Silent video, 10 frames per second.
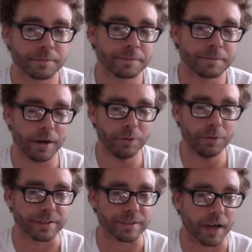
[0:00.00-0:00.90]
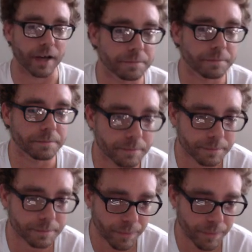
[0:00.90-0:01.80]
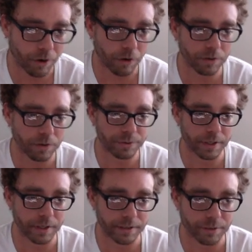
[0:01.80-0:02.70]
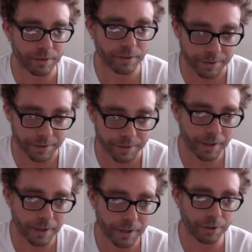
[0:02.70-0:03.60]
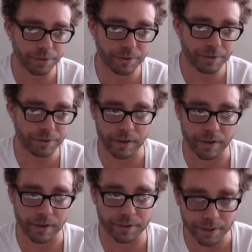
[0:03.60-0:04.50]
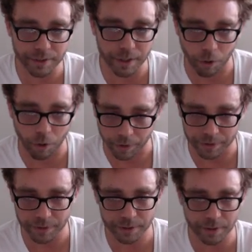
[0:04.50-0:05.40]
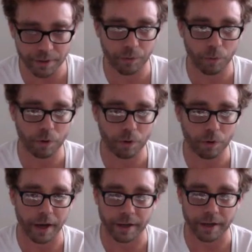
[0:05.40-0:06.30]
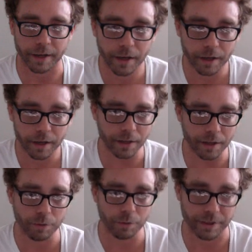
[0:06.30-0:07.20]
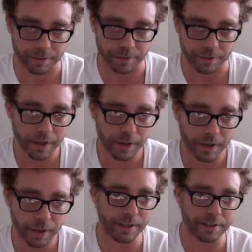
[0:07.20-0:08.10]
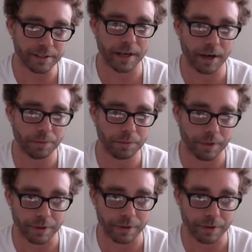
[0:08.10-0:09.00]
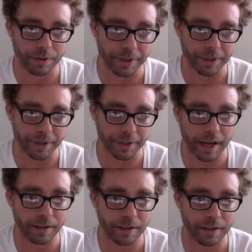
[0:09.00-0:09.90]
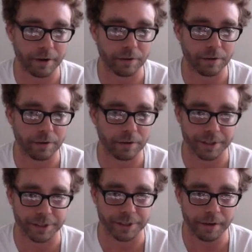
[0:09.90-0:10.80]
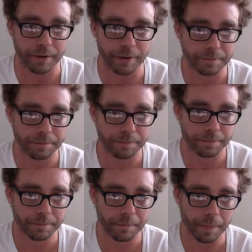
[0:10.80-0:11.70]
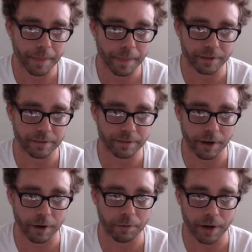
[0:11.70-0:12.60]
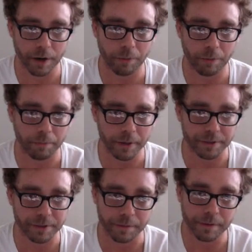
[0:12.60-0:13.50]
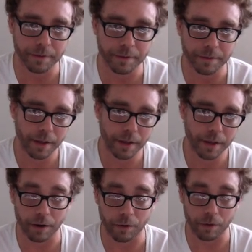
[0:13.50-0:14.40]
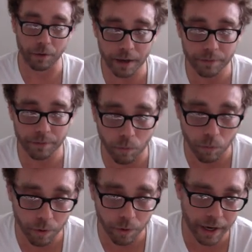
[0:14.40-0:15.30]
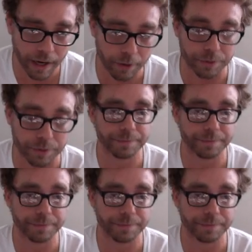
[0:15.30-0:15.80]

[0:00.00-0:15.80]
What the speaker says: And who's this guy? Carlos Gonzalez. 277, 16 home runs, 64 RBIs. Not too impressive. At least now the pitcher and the batter are in the shade. That's a ground ball to Muncy. And we have 1 out.